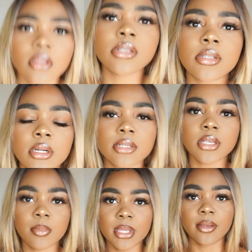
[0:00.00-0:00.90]
The sun is
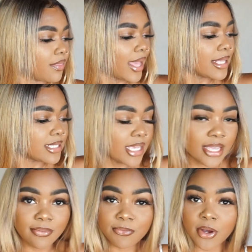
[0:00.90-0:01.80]
coming in. That's
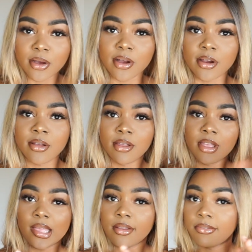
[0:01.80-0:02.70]
it for
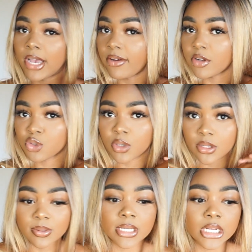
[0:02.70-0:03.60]
Forever
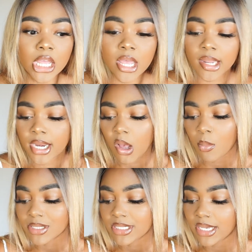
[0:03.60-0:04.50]
21. Now
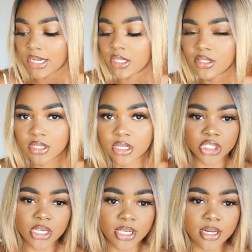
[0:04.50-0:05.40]
I'm about to get into
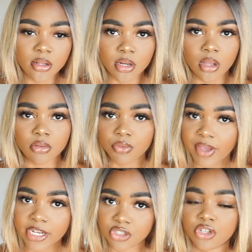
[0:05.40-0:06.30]
Shein and then I'll do
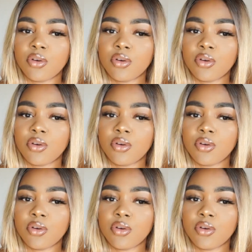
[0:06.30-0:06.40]
Fashion